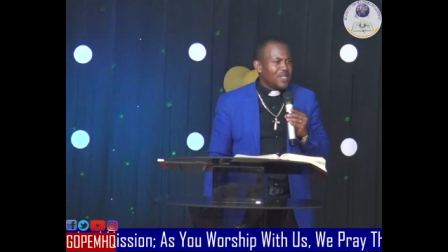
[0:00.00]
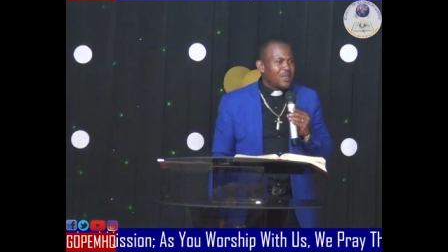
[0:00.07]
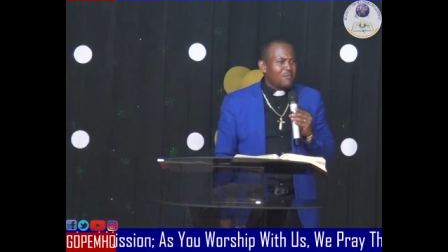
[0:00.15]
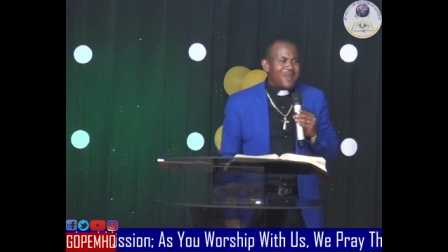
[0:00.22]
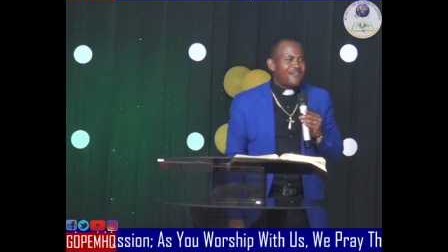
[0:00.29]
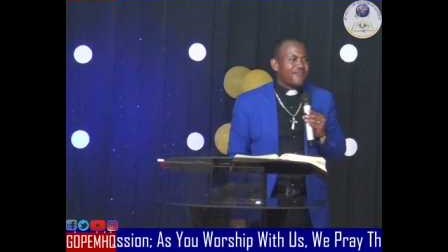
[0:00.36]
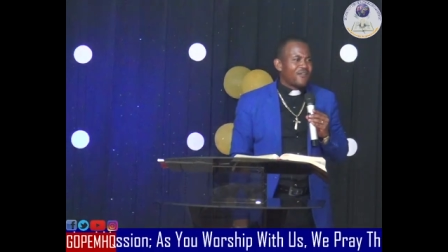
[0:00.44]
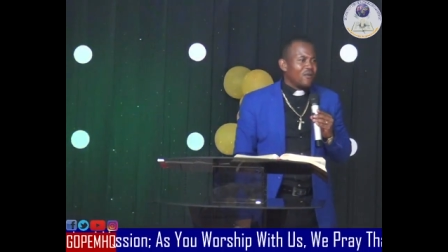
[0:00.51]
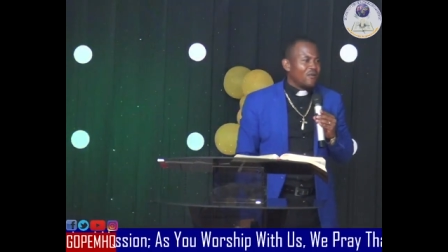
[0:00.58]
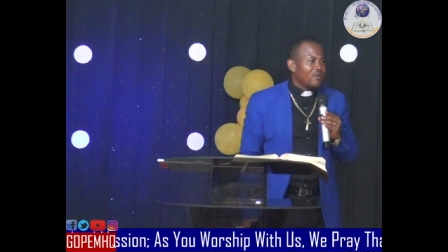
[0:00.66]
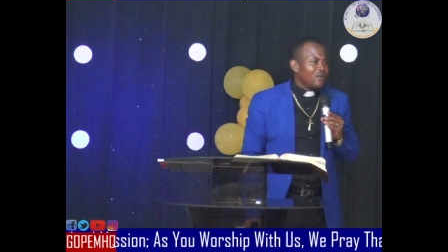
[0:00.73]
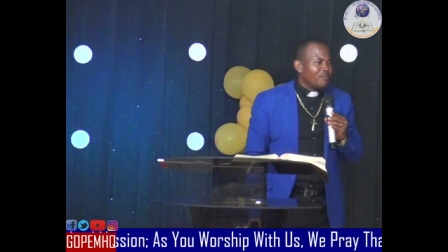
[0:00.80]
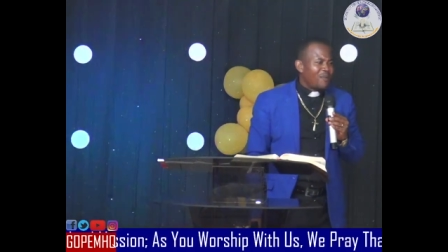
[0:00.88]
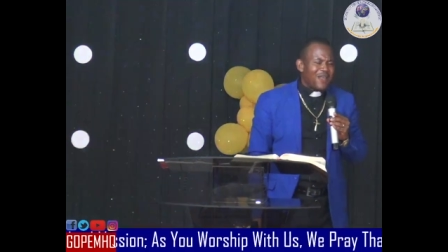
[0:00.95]
Pastor,
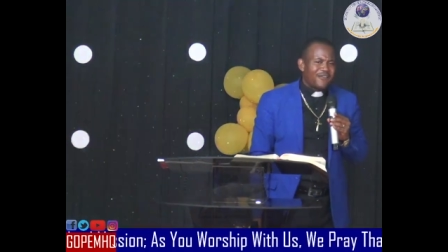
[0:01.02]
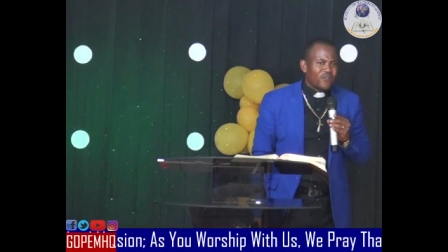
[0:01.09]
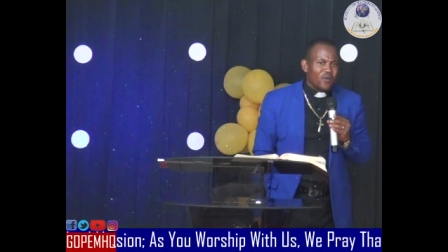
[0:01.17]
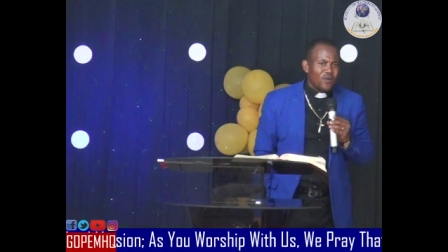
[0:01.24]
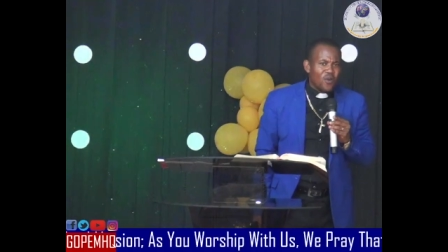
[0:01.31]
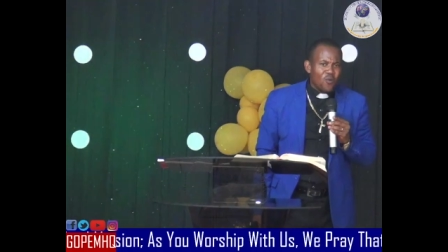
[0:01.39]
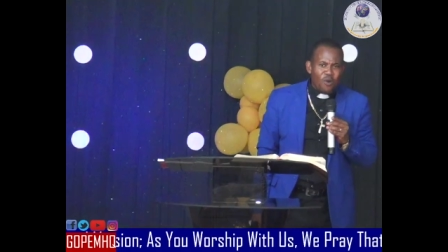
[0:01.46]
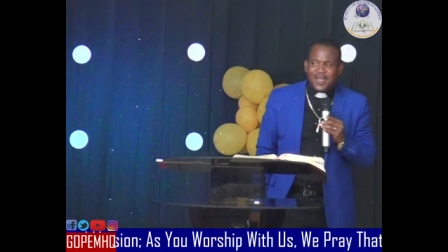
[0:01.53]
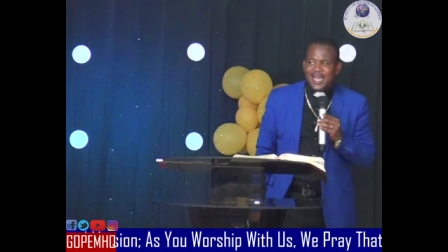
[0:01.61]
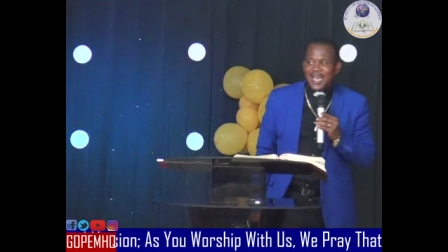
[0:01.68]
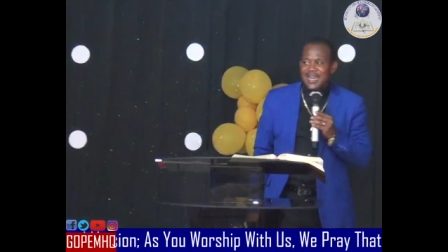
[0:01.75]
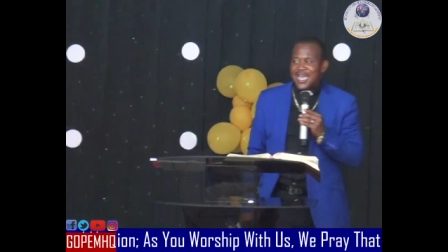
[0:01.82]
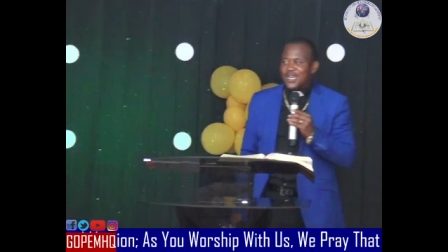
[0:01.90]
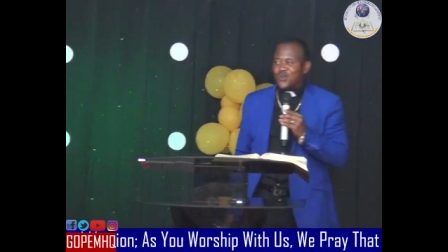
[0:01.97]
pastor, what
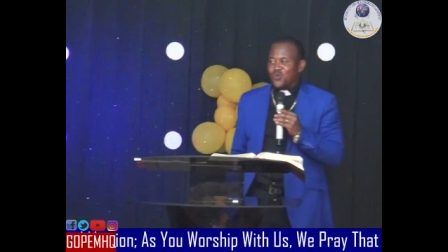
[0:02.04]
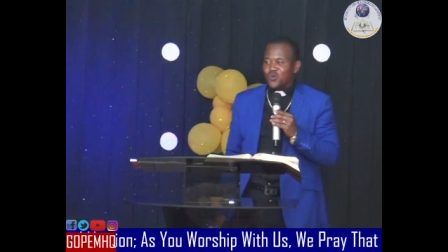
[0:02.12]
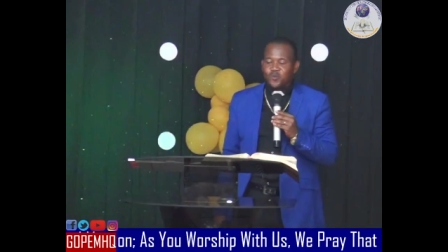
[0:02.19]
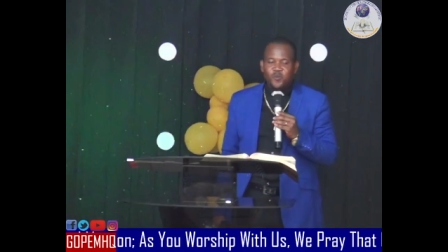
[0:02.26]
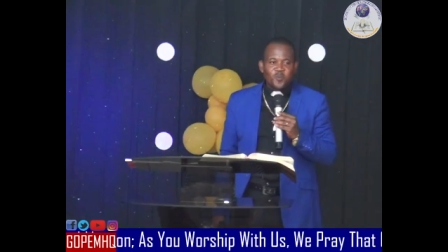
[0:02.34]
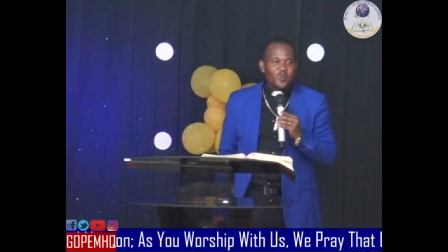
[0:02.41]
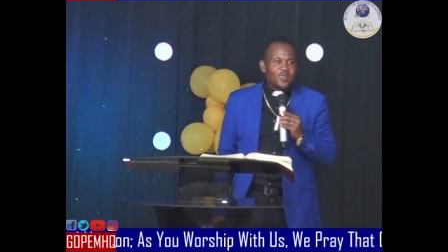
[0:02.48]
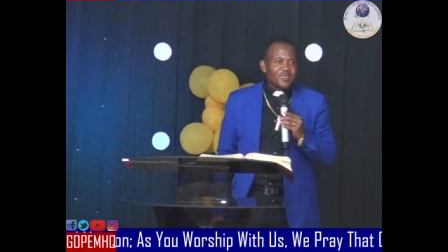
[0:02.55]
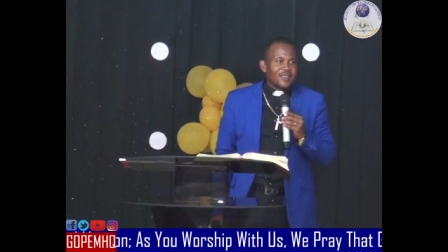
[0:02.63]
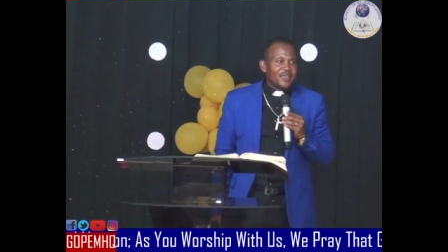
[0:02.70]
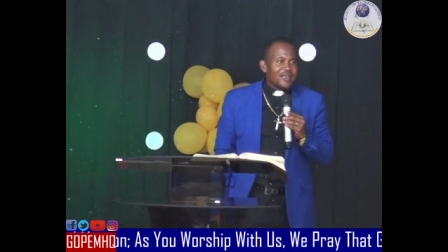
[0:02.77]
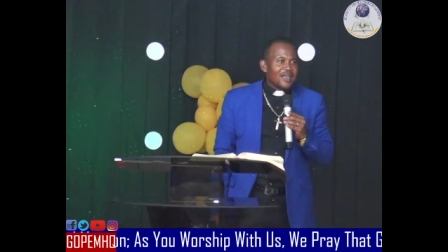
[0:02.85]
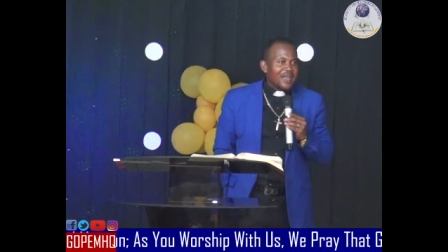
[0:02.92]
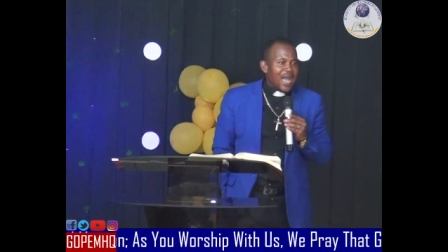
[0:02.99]
can I do?
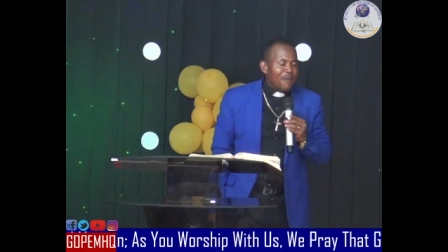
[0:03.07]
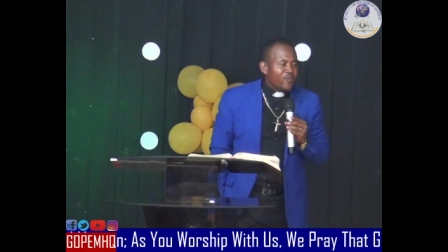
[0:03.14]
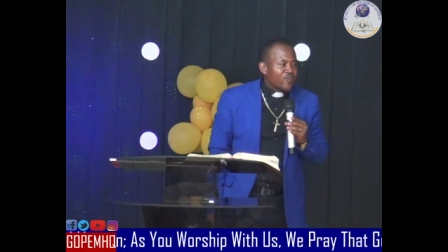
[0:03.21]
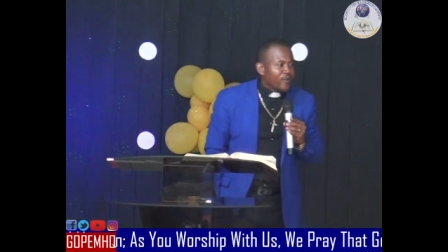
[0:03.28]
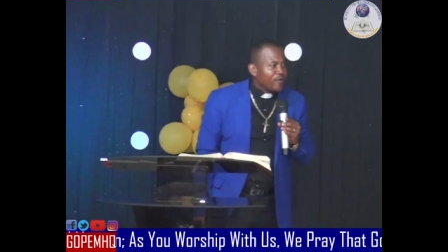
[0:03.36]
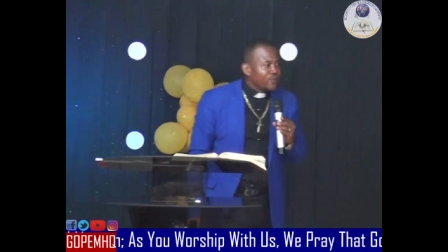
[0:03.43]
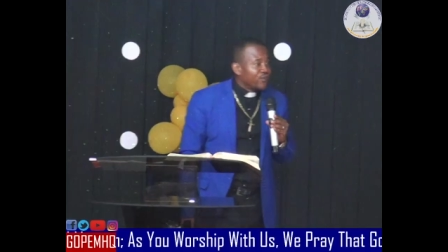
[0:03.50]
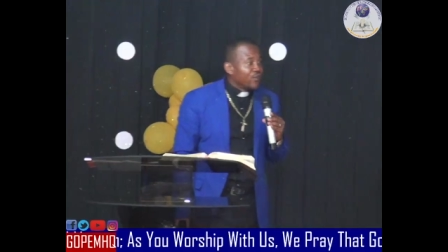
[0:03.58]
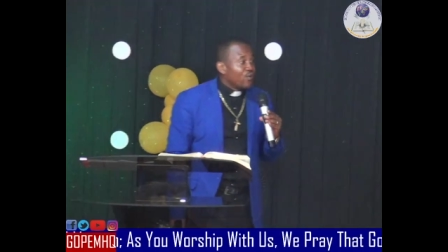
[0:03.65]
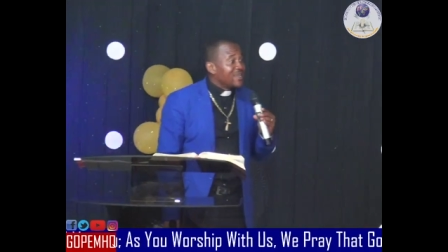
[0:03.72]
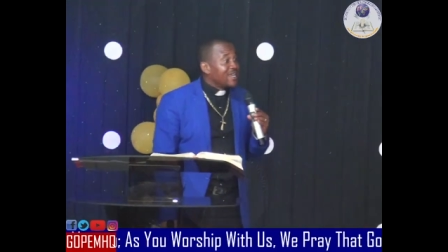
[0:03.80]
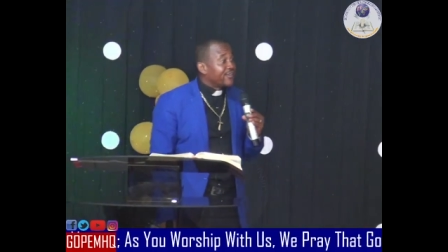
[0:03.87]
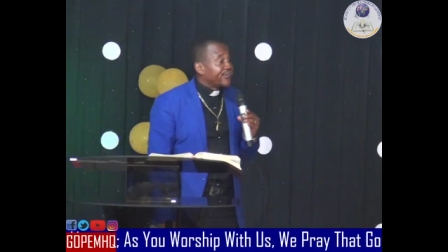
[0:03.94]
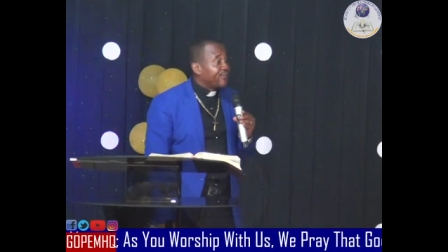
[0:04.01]
I'm supposed to go
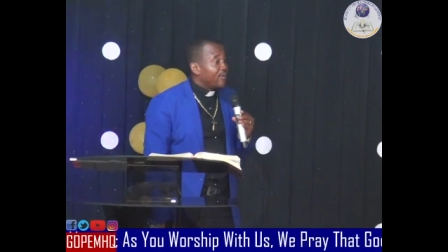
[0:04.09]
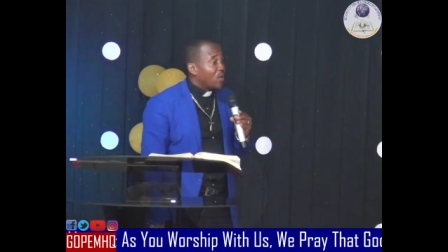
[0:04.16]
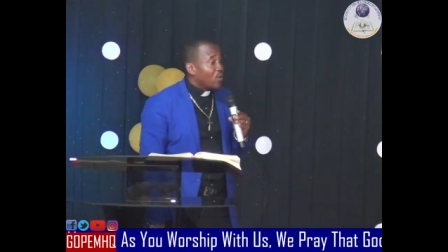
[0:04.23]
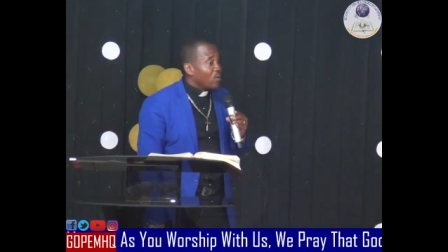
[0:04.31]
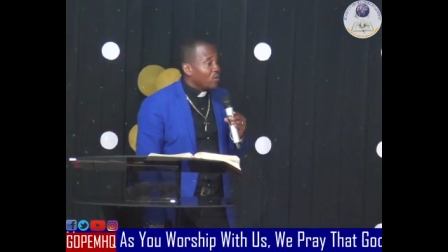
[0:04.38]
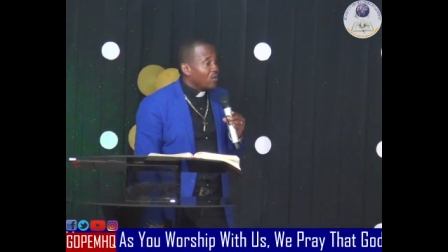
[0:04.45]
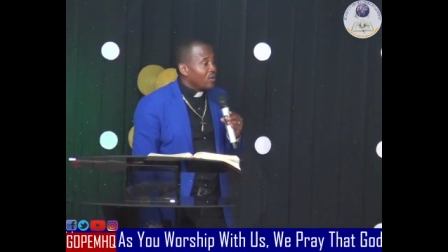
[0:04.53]
there tomorrow.